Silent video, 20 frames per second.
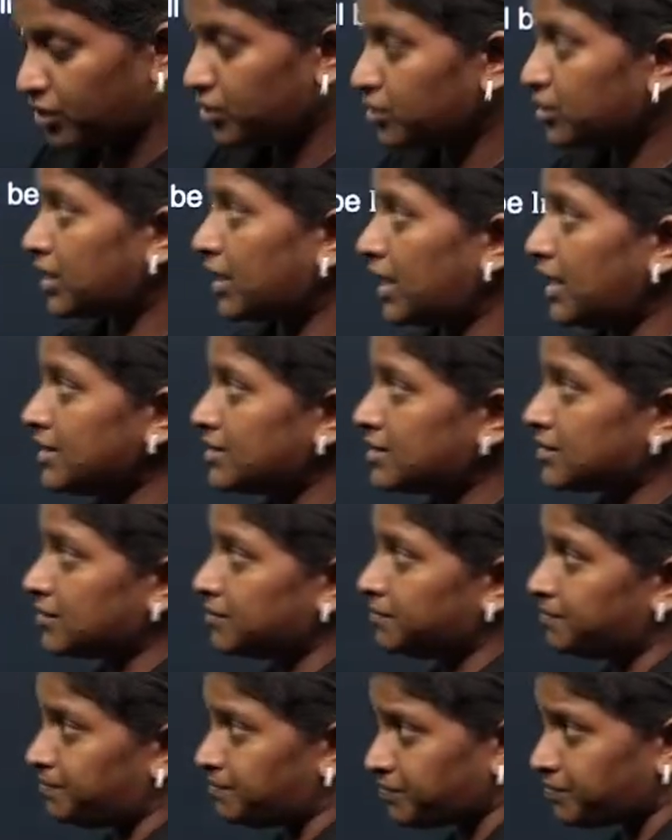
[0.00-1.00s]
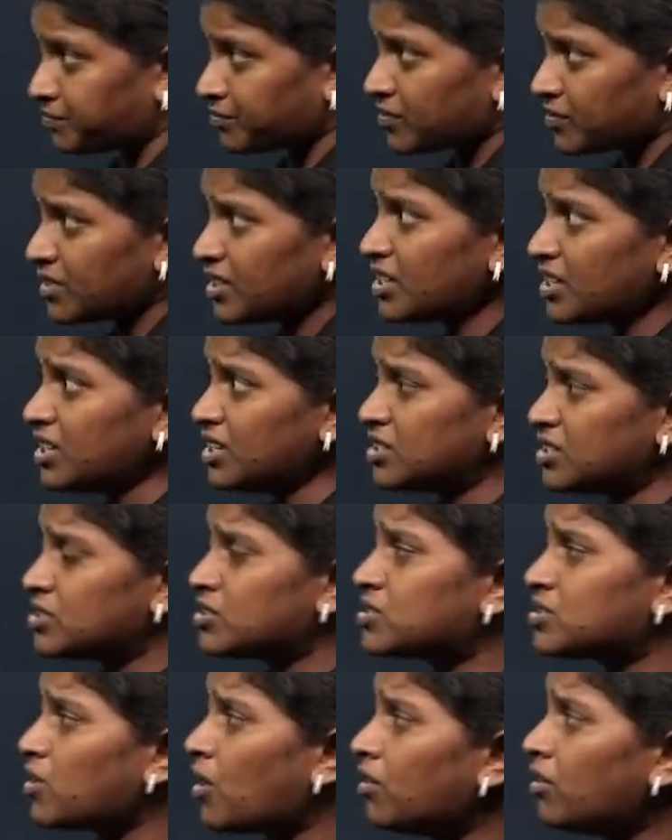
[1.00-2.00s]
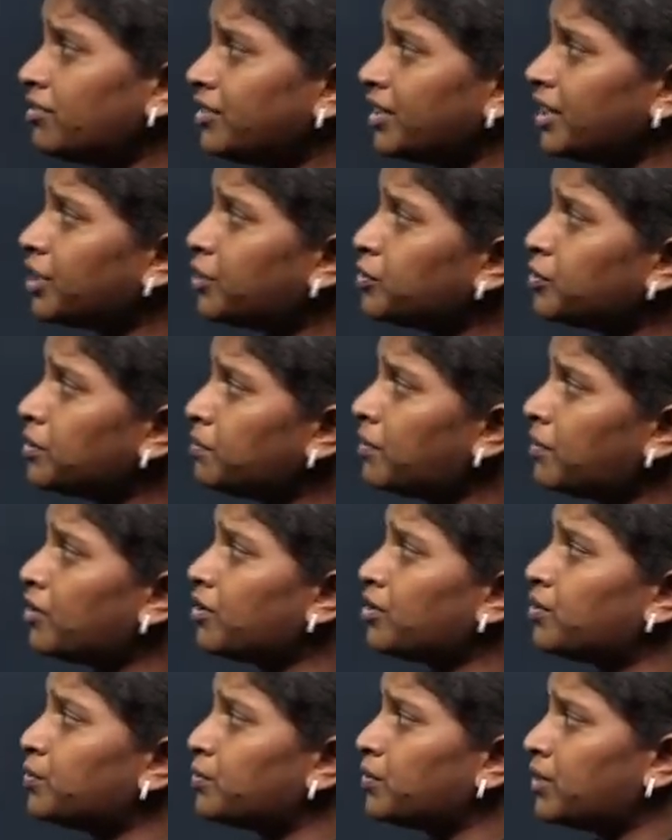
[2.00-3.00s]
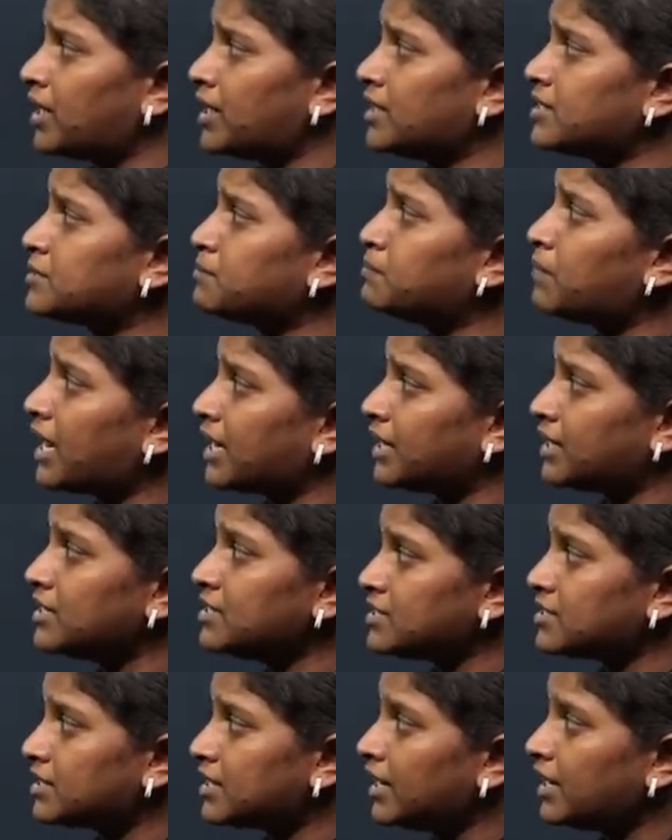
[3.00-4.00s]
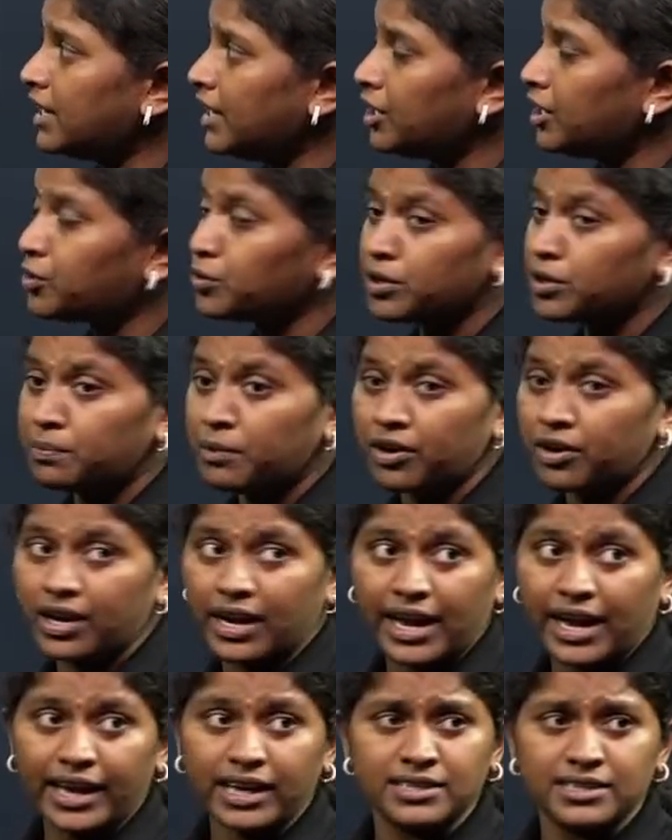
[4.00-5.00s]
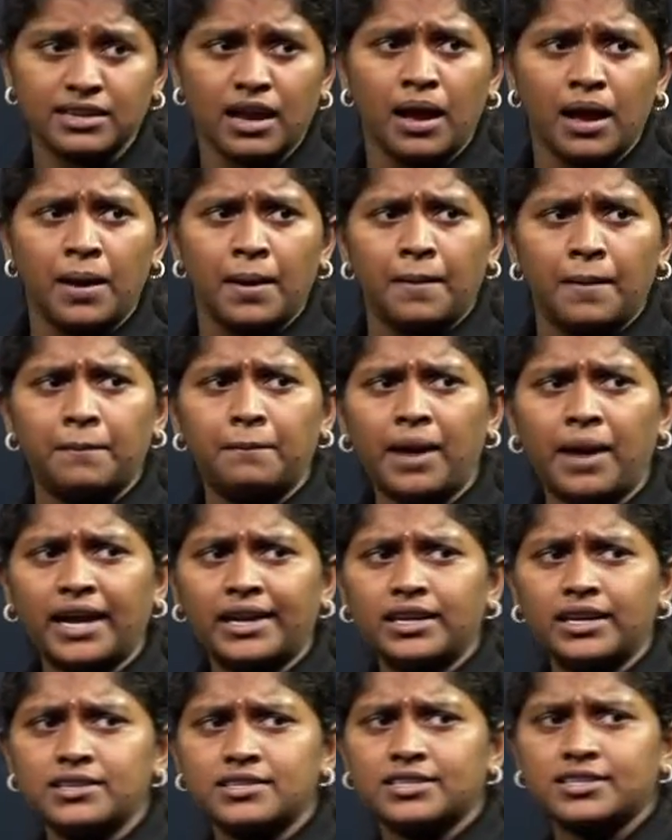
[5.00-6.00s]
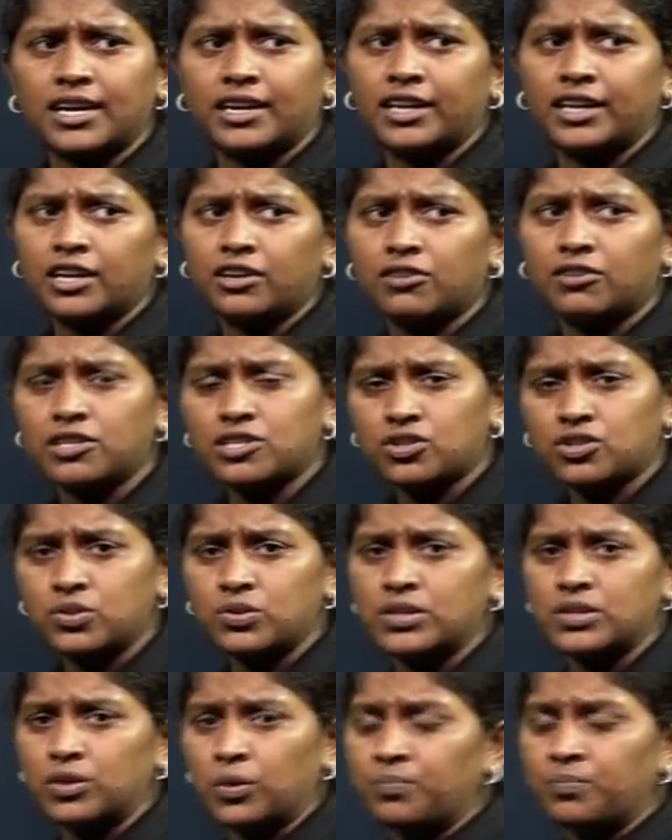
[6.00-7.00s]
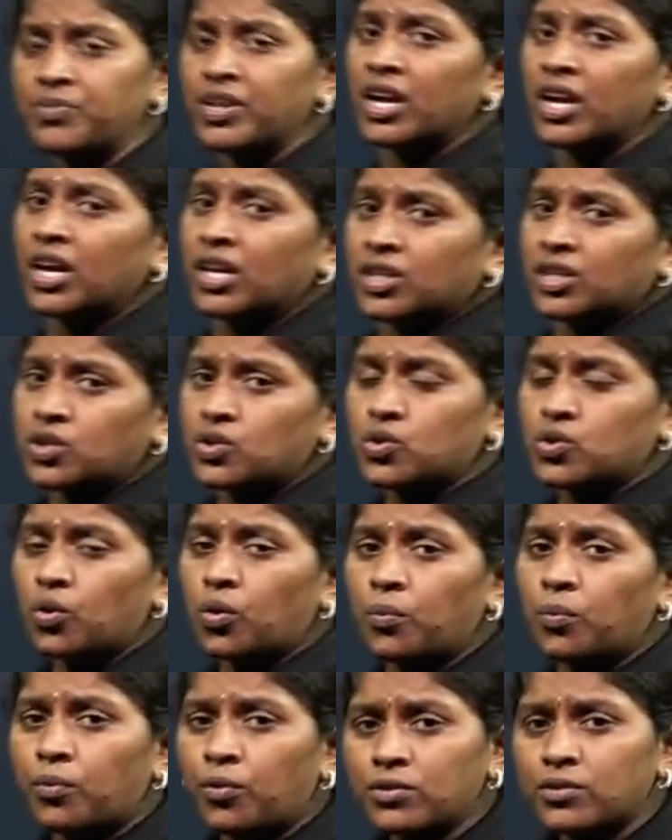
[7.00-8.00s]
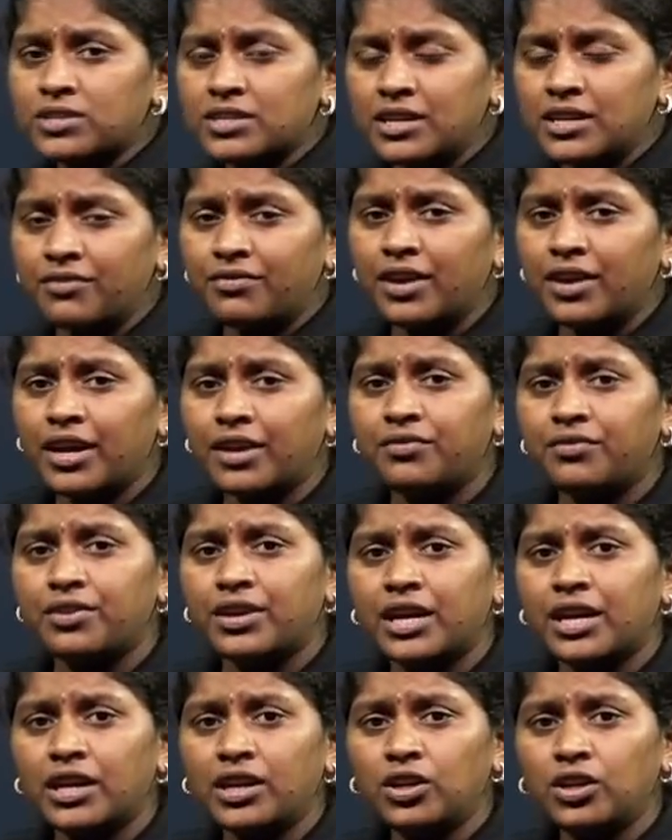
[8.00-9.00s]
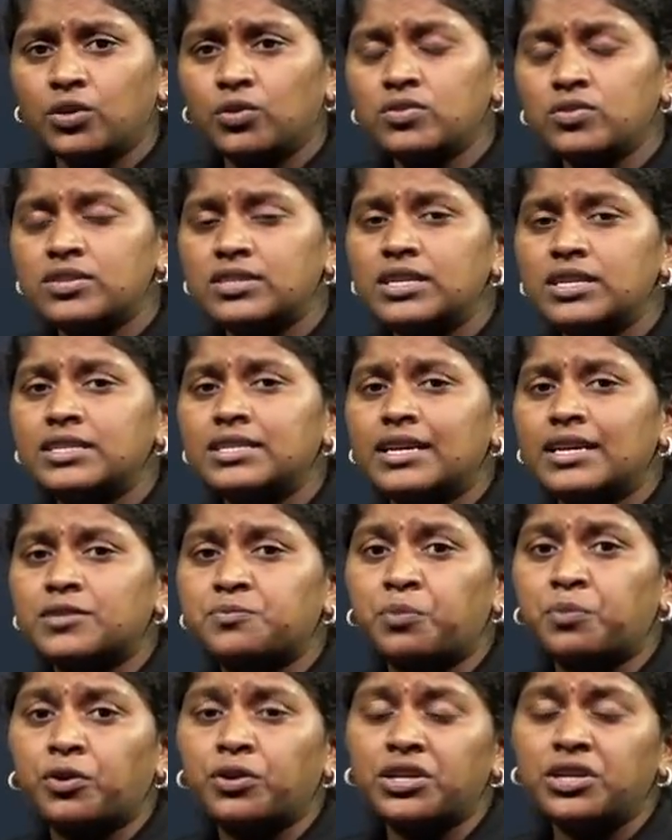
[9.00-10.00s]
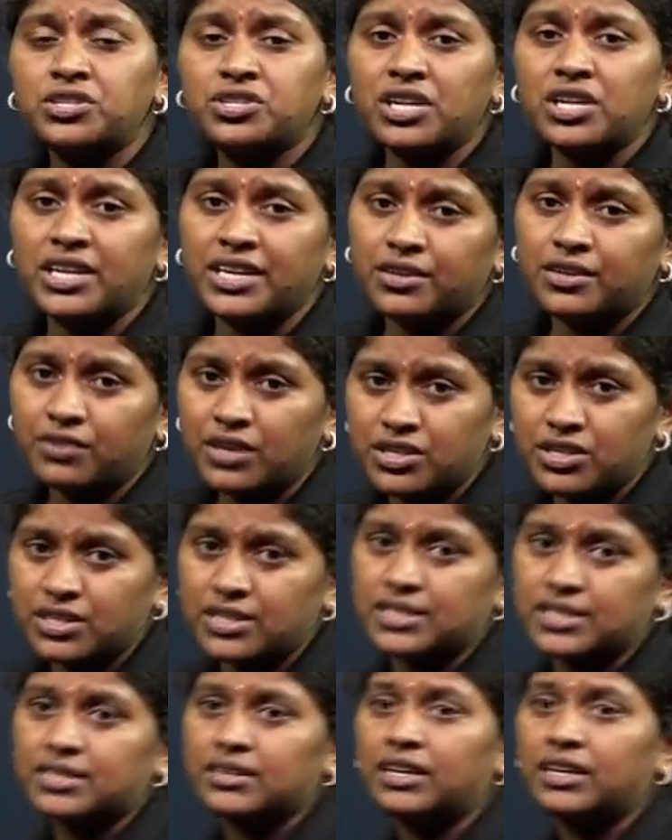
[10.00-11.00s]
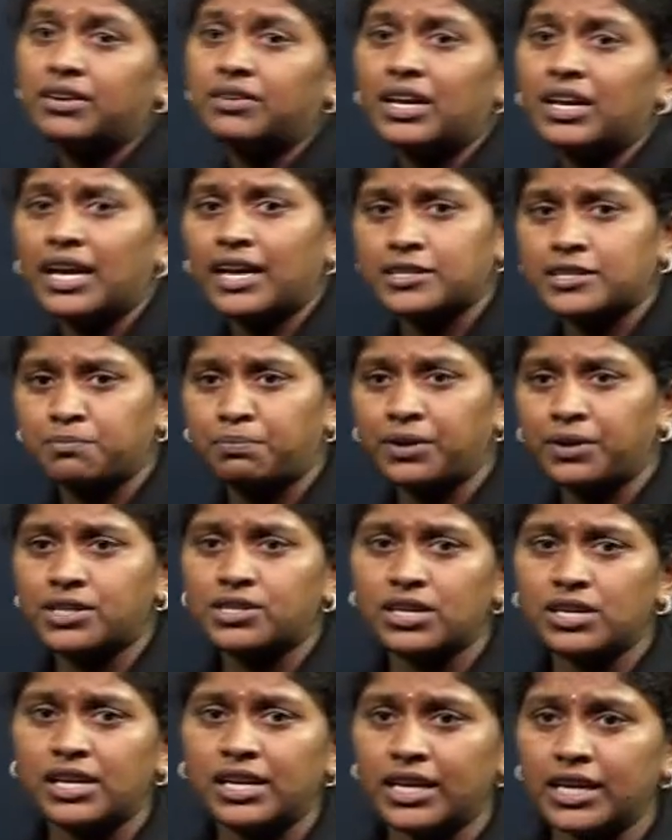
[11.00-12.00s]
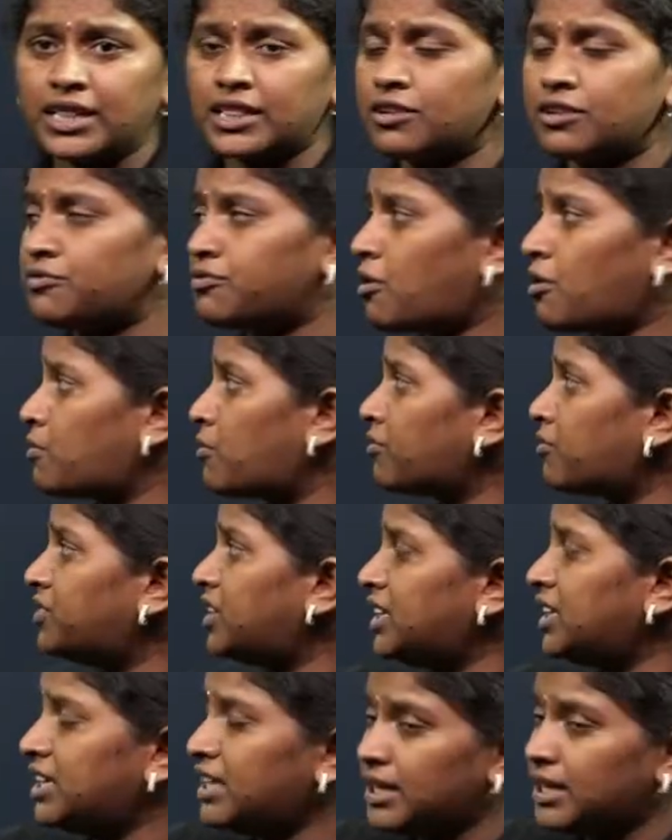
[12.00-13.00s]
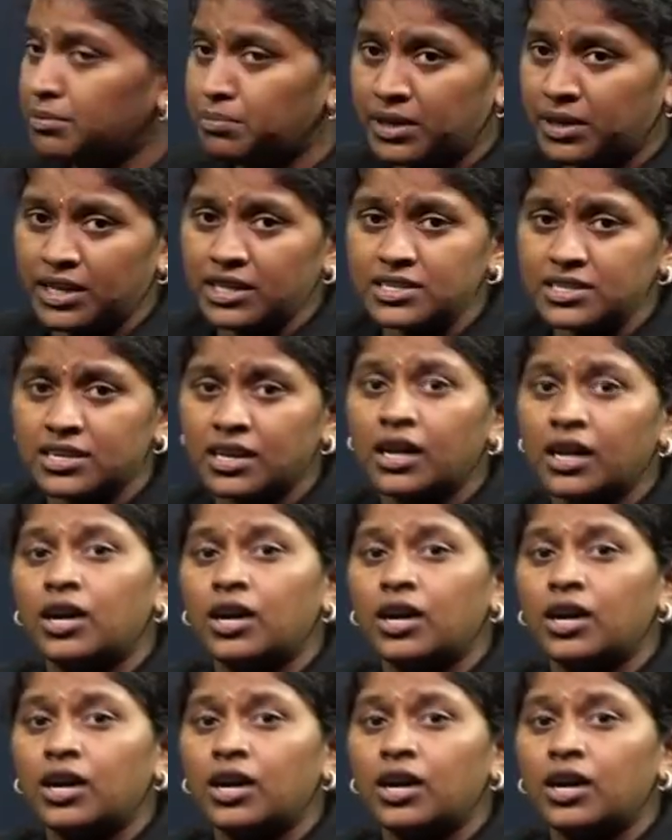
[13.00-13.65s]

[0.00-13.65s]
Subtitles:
to the next, solve e to the power 2x minus 3 e to the power x minus 10 equals to 0. So mostly where we can use these exponential equations, especially in the form of the e, means